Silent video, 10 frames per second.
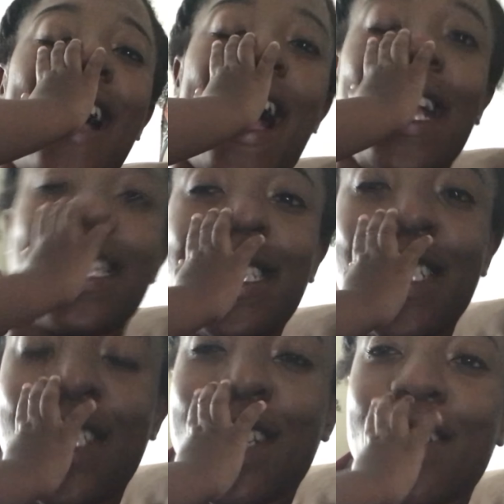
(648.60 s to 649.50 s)
I guess
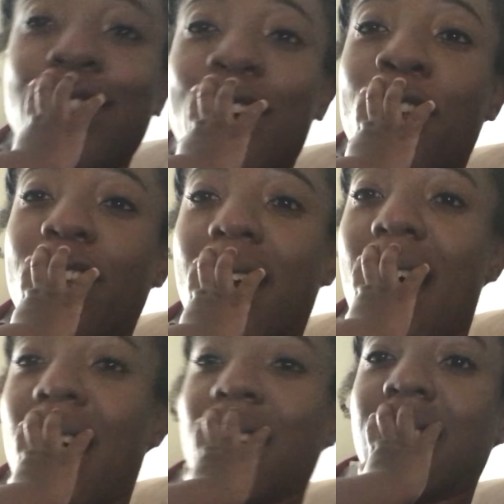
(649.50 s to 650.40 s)
the sugar's over,
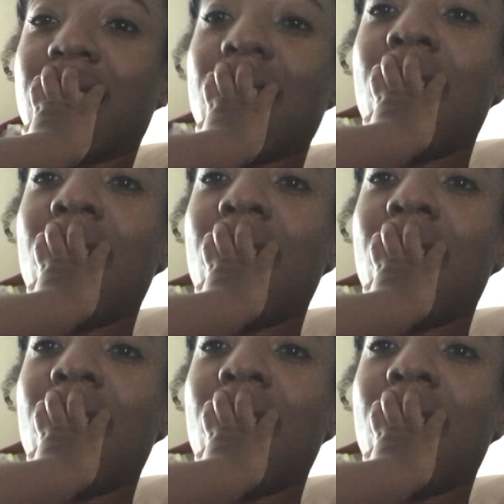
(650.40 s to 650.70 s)
guys.